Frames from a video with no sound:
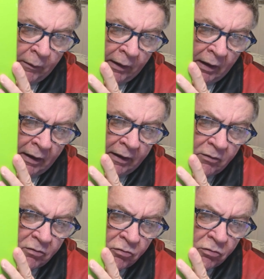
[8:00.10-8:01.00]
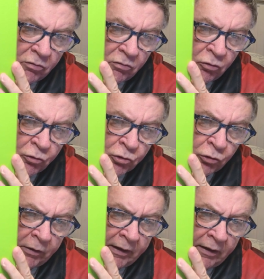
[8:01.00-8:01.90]
window and light,
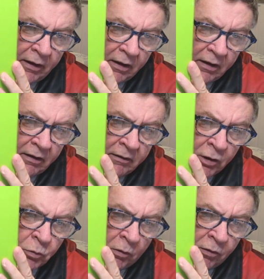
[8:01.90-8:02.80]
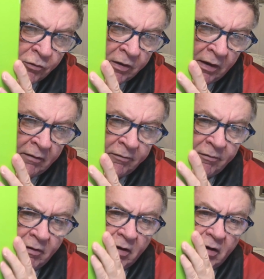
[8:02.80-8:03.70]
touchscreen, dishwasher
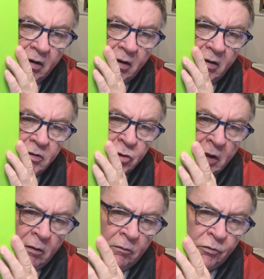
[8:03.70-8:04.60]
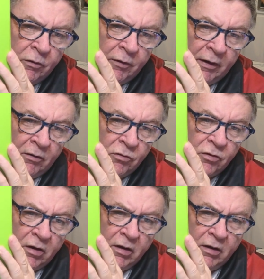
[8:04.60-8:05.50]
safe, shelves and
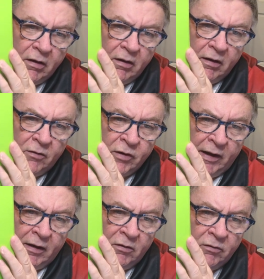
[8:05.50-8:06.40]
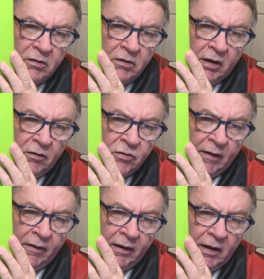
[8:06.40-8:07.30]
things. So you can
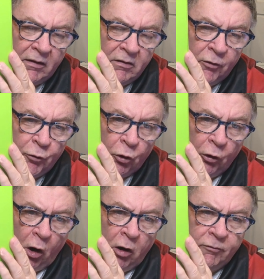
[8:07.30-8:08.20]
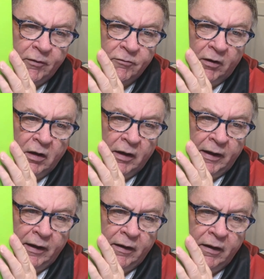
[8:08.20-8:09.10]
take the door off it for
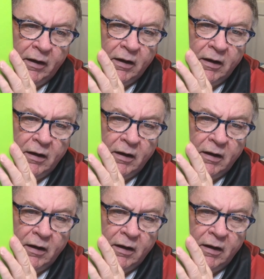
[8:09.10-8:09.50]
cleaning.